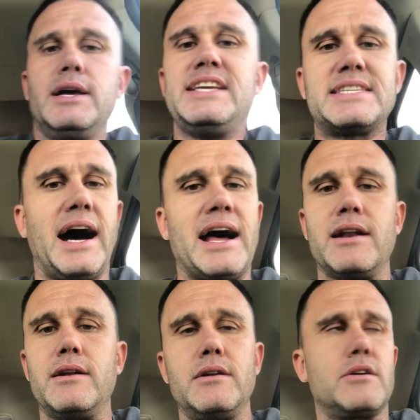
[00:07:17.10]
He's
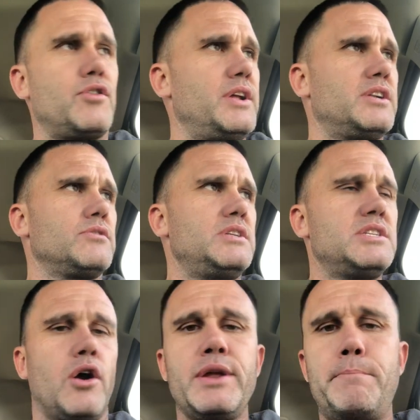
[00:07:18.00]
got credentials. He's
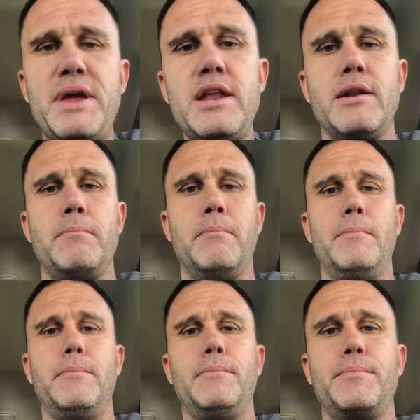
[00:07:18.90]
already beaten
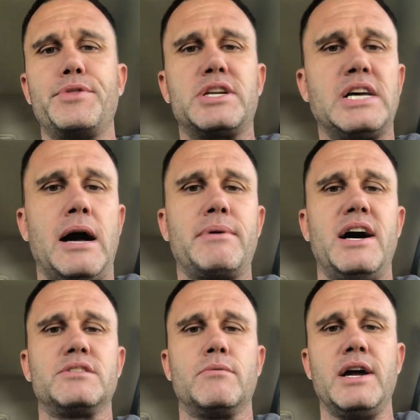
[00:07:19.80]
the top
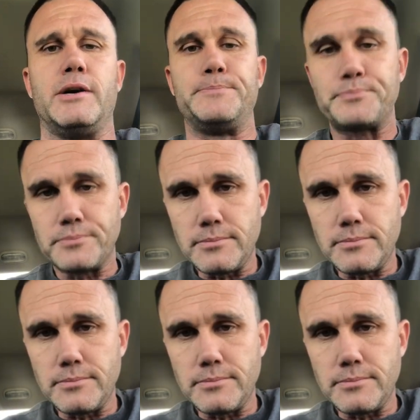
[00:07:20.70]
guys around.